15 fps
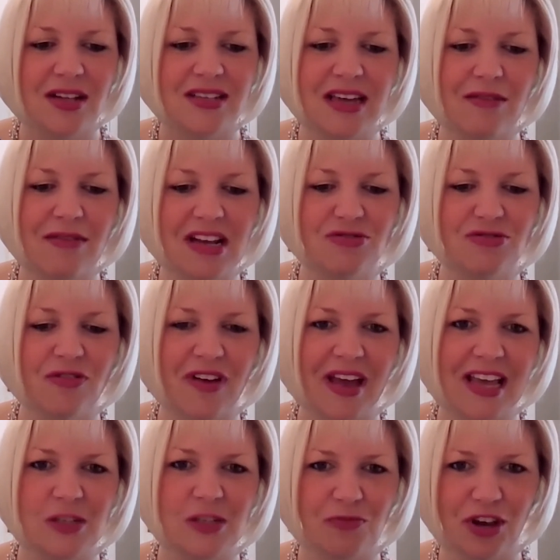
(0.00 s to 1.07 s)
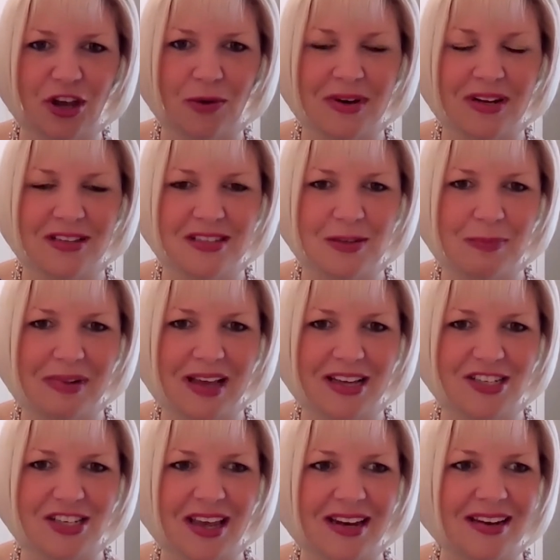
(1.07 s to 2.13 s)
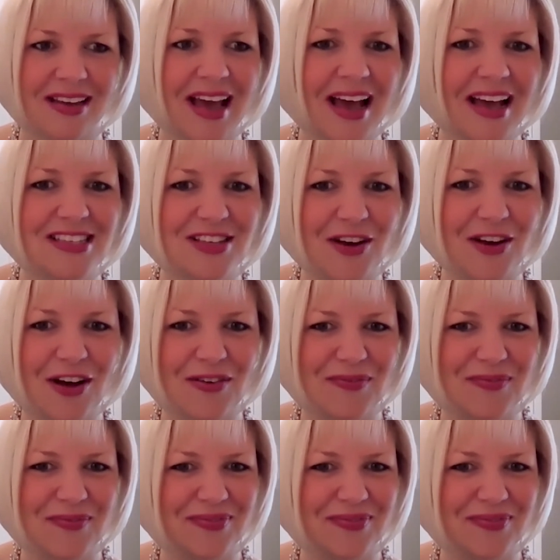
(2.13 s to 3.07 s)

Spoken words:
Director of Hayes Procurement and Supply Chain. Hi, Scott.